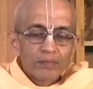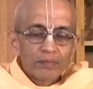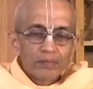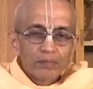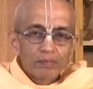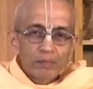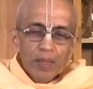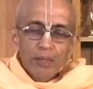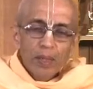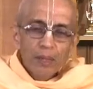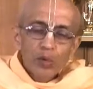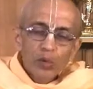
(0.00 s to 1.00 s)

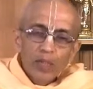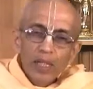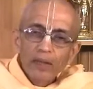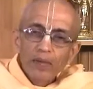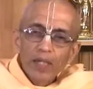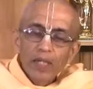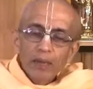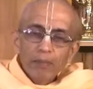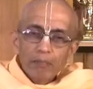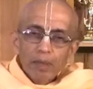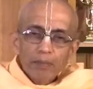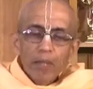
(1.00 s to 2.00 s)
Brahma Bhuta.
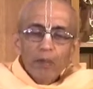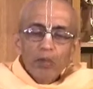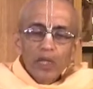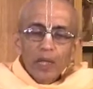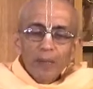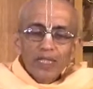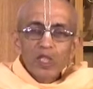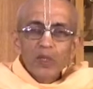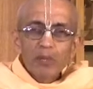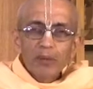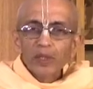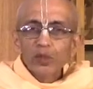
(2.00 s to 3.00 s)
Brahma Bhuta means
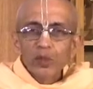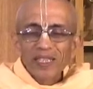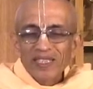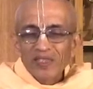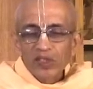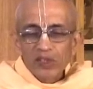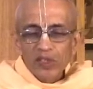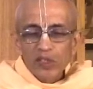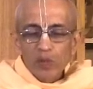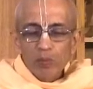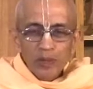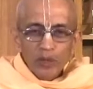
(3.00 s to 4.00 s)
spiritual
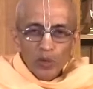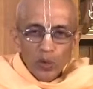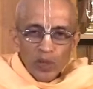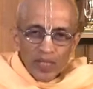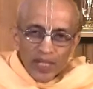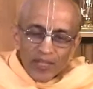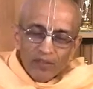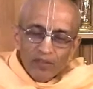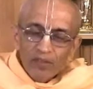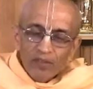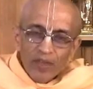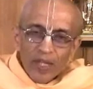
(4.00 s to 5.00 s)
existence, spiritual life.
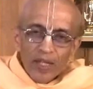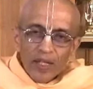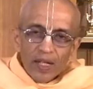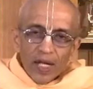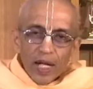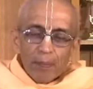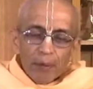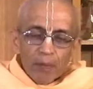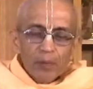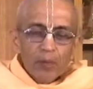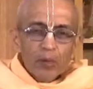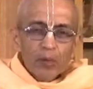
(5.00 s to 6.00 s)
And
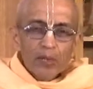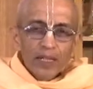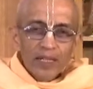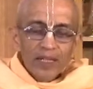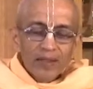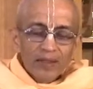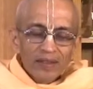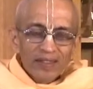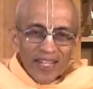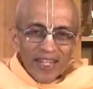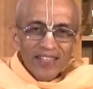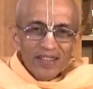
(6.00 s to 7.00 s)
Brahma Bhuta
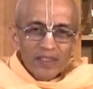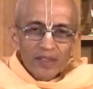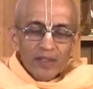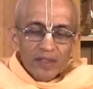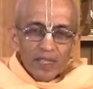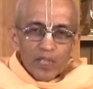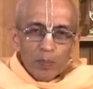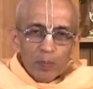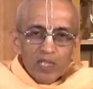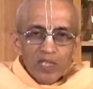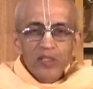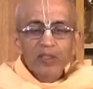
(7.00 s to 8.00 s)
characteristic is
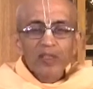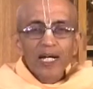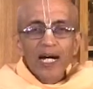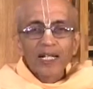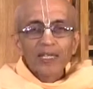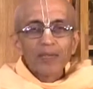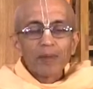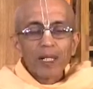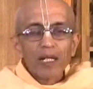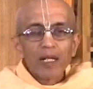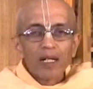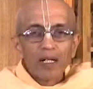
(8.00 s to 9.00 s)

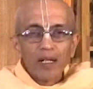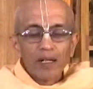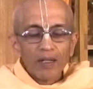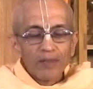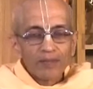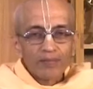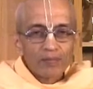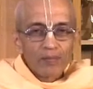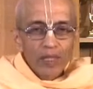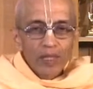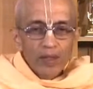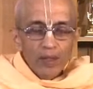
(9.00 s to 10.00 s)
Prasannatma,
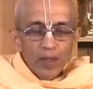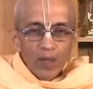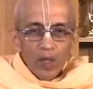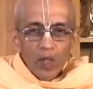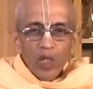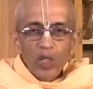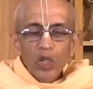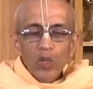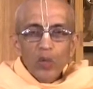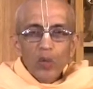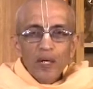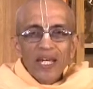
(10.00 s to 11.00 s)

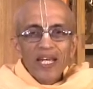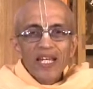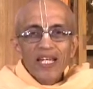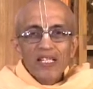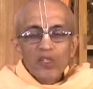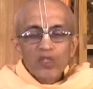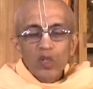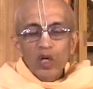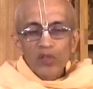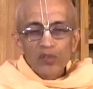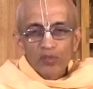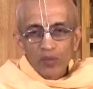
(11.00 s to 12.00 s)
always
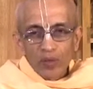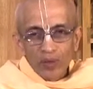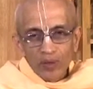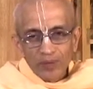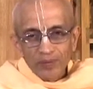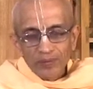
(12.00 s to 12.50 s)
joyful.